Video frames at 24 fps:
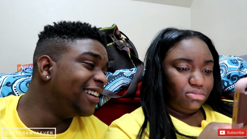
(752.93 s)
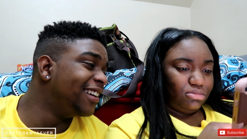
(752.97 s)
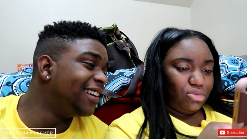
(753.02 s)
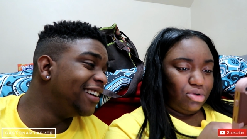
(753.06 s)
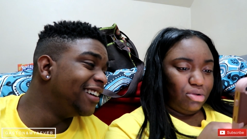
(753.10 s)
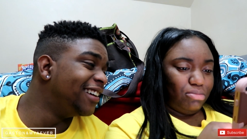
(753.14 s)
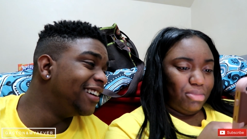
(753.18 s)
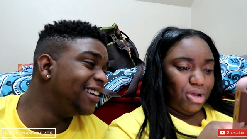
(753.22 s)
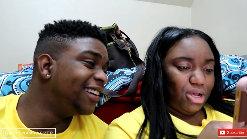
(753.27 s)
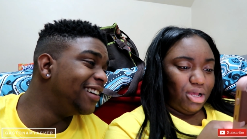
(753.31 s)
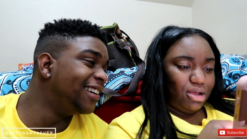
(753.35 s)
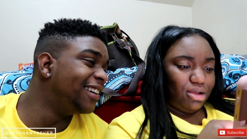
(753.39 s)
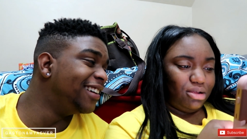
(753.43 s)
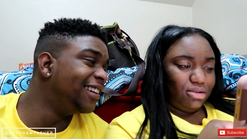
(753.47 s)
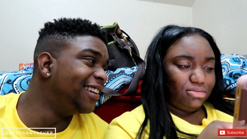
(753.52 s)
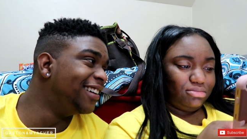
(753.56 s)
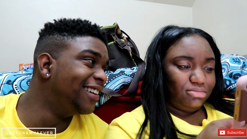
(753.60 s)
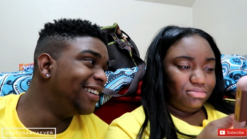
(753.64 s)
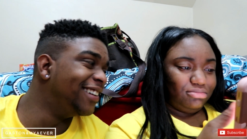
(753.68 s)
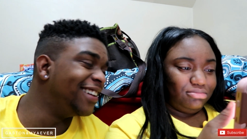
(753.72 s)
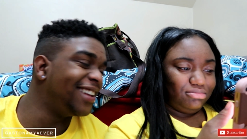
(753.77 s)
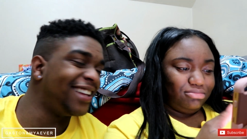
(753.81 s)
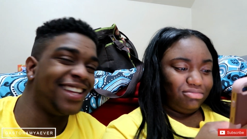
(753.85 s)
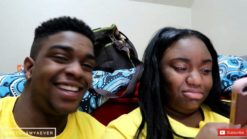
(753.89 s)
Speaker 1: Bye bye.
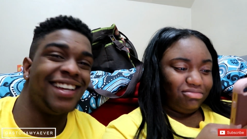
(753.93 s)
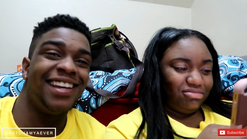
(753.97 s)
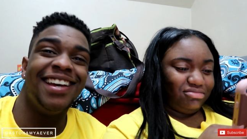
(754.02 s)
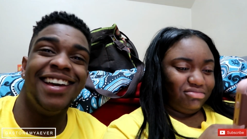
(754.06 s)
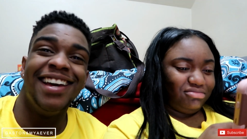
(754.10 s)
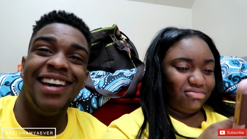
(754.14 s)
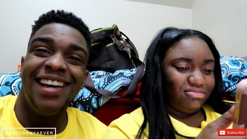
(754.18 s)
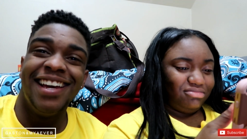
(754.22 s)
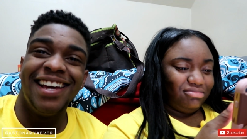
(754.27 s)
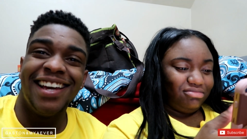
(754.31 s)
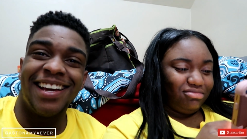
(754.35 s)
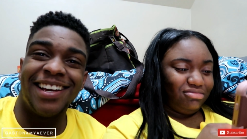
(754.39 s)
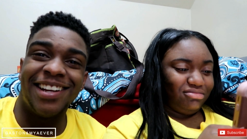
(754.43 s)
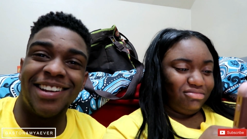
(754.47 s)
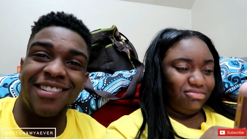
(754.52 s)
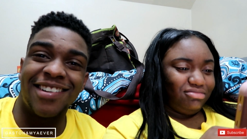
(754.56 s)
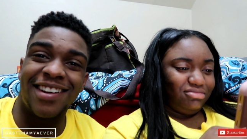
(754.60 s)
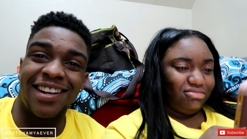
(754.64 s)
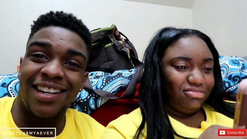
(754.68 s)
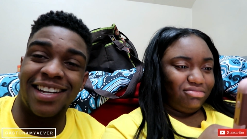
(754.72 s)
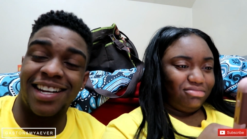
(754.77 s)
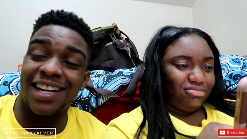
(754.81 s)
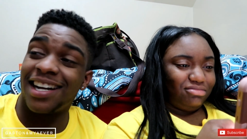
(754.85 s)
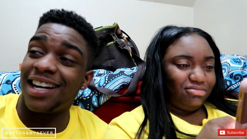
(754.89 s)

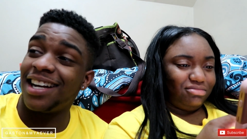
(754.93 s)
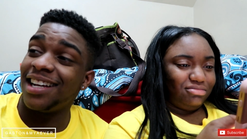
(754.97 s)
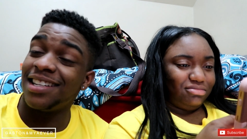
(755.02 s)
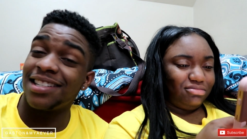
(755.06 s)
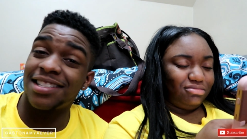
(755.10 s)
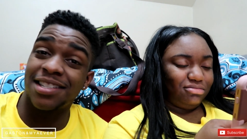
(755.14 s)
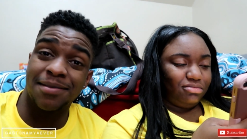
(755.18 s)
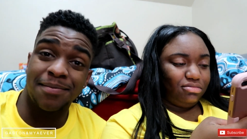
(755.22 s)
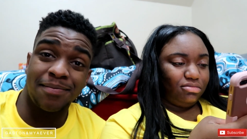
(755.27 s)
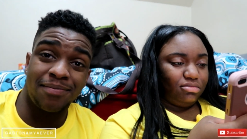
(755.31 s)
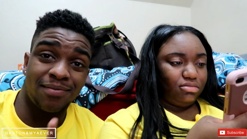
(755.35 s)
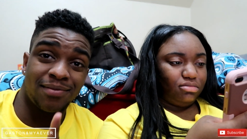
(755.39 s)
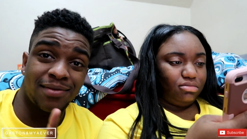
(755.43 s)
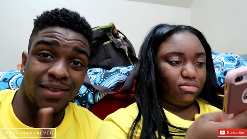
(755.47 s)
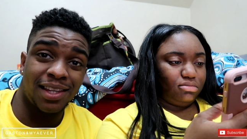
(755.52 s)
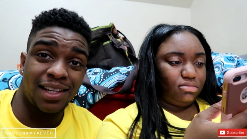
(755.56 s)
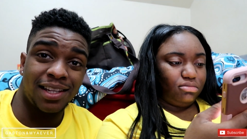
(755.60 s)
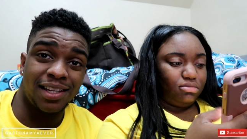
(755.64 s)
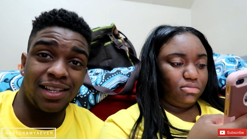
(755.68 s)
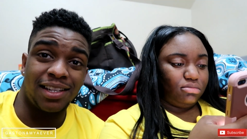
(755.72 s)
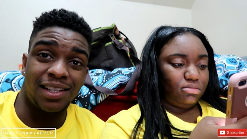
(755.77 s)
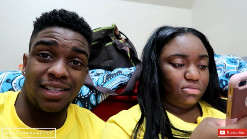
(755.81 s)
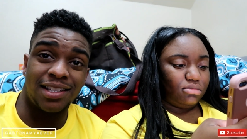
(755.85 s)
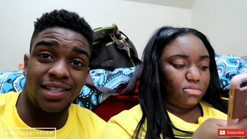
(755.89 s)
Anyway, guys,
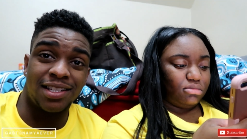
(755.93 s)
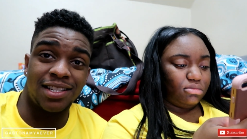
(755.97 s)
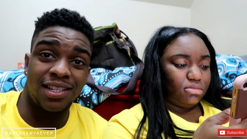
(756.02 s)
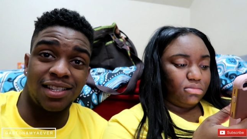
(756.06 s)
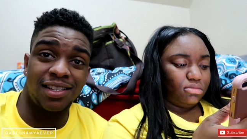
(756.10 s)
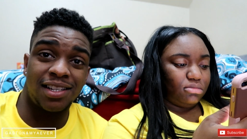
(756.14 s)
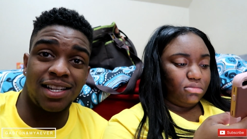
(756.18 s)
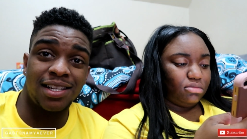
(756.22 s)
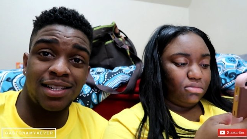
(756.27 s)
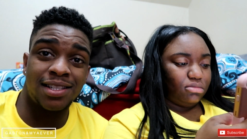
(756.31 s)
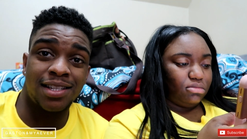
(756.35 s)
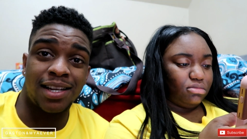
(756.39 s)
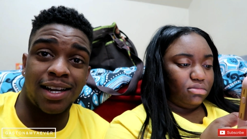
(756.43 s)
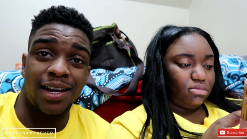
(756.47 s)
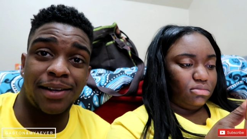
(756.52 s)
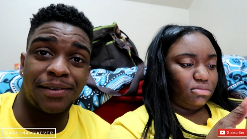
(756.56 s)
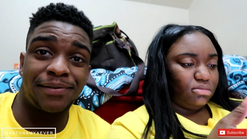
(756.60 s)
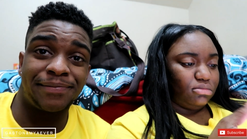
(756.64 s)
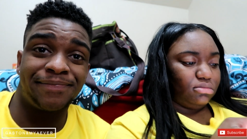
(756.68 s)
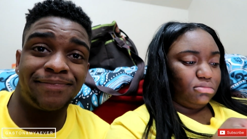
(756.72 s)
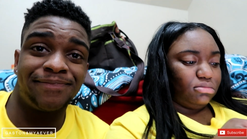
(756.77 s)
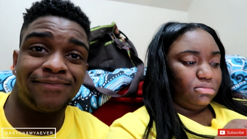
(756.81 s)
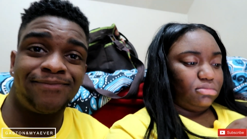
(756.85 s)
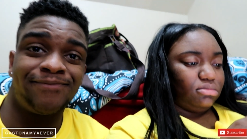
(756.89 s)
until next
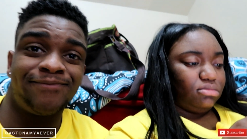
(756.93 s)
time.